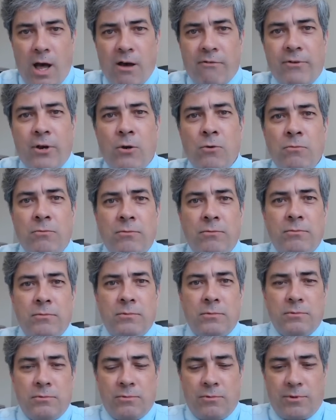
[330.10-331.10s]
Lawo,
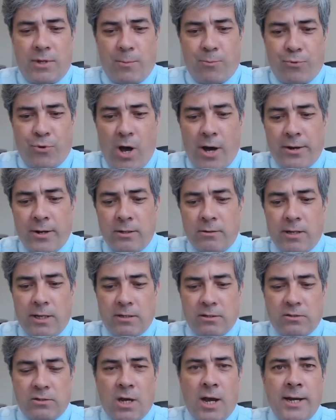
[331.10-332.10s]
their
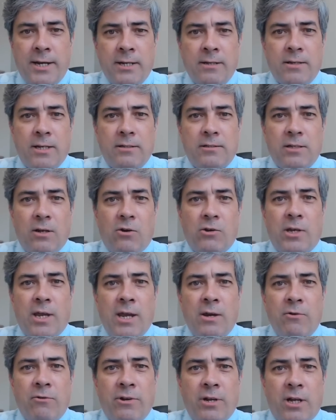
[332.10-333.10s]
product, they design it, they say,
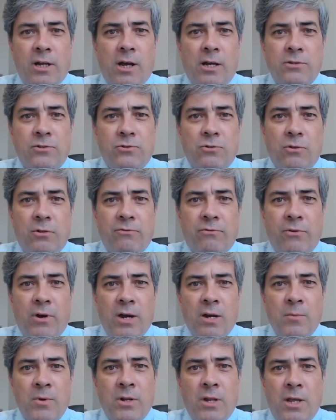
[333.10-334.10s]
okay, you're in a console
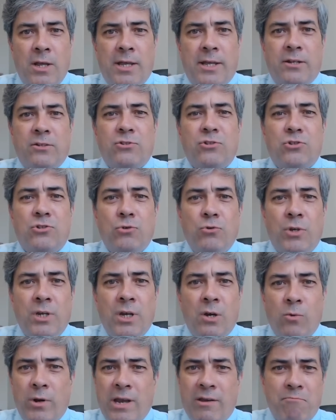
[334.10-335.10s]
environment, in a
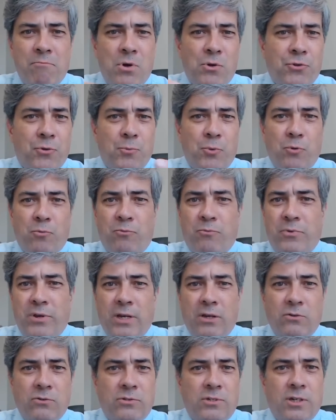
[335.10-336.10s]
studio where you have multiple
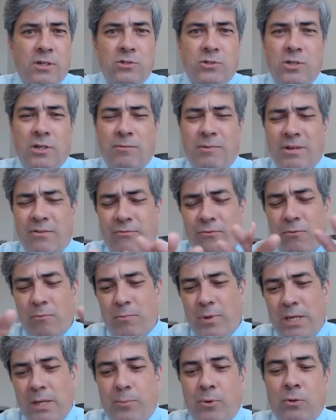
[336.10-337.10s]
fingers touching
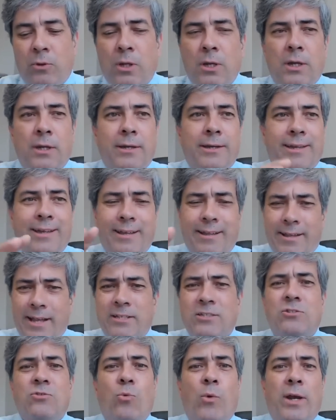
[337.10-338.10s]
different people,
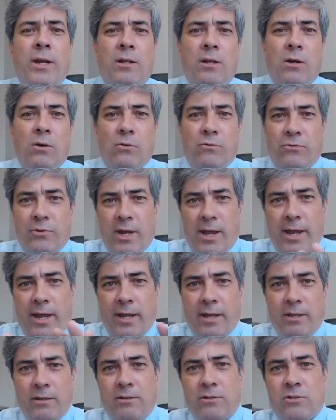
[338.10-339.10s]
that's the way it goes.
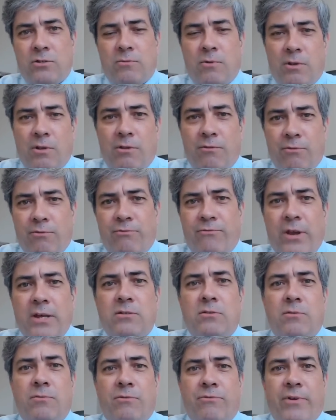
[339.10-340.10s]
Just
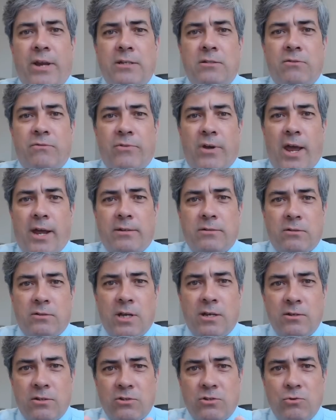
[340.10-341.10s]
face, face the
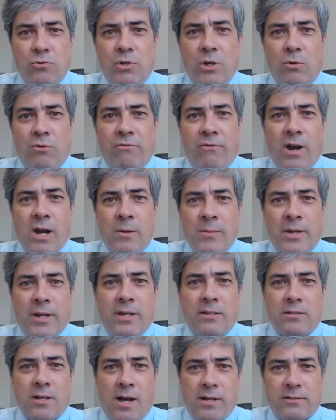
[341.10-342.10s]
facts, okay? Your studio
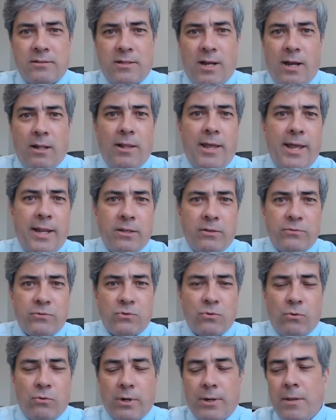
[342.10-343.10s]
environment is hostile, end
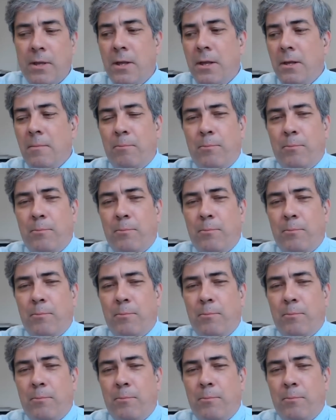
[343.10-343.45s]
of story.